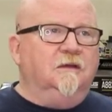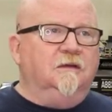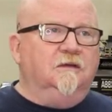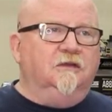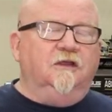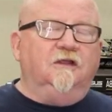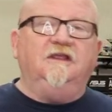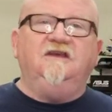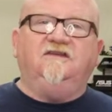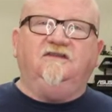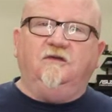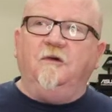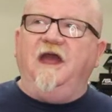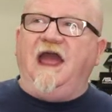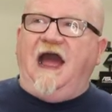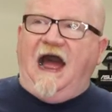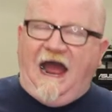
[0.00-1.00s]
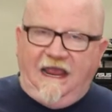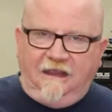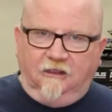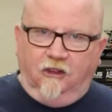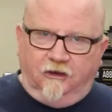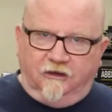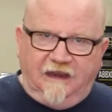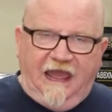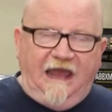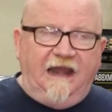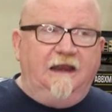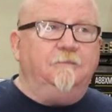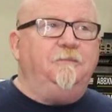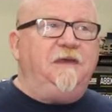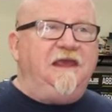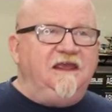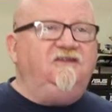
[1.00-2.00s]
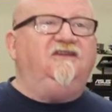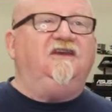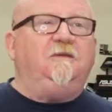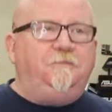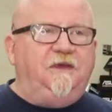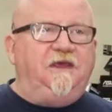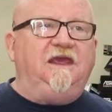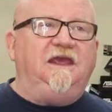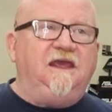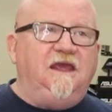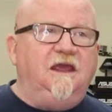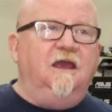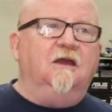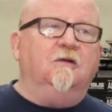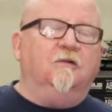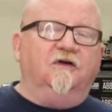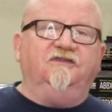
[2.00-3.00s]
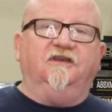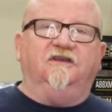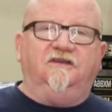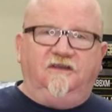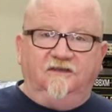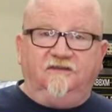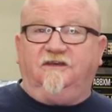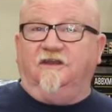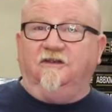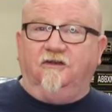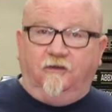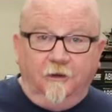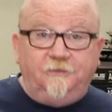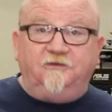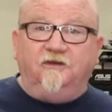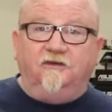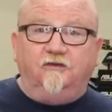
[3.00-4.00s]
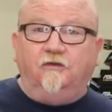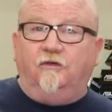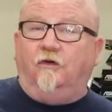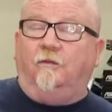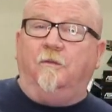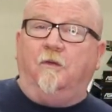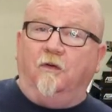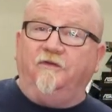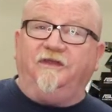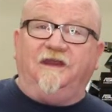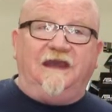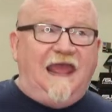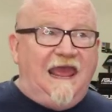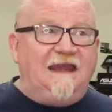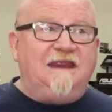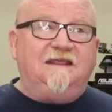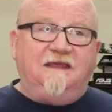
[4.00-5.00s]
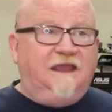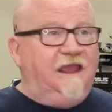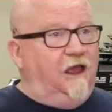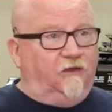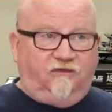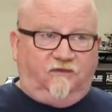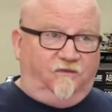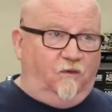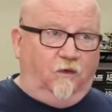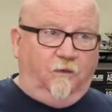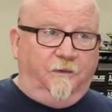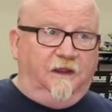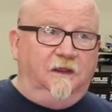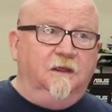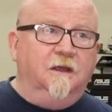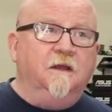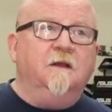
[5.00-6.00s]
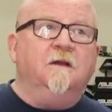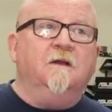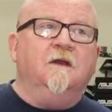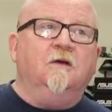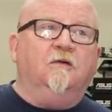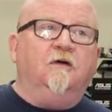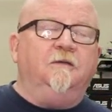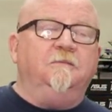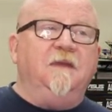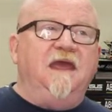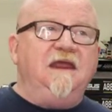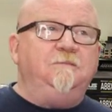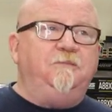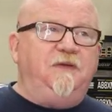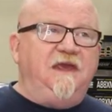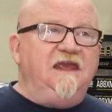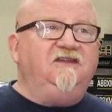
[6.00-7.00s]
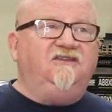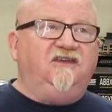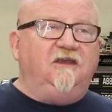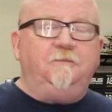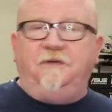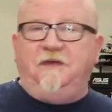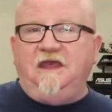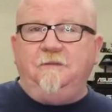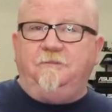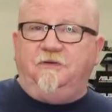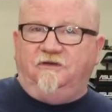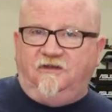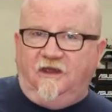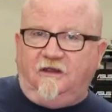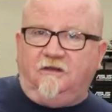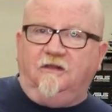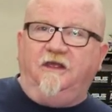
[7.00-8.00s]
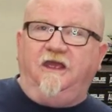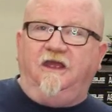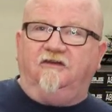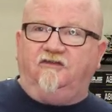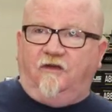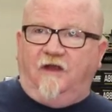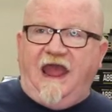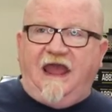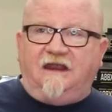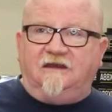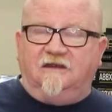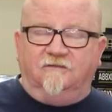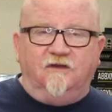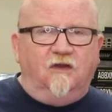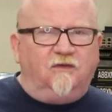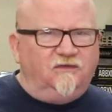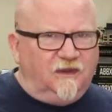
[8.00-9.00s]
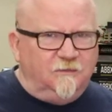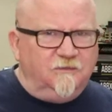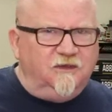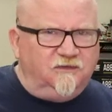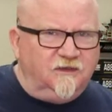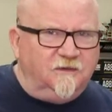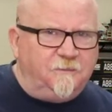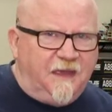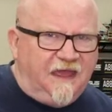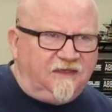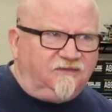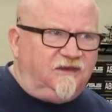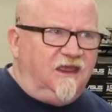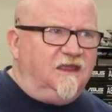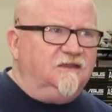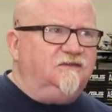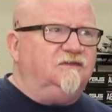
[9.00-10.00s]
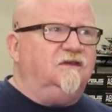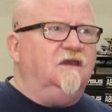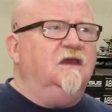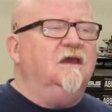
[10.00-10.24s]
at least the way I looked at it. PGP was a disk encryption tool more than anything else for me. What made PGP particularly attractive, notice I'm using past tense,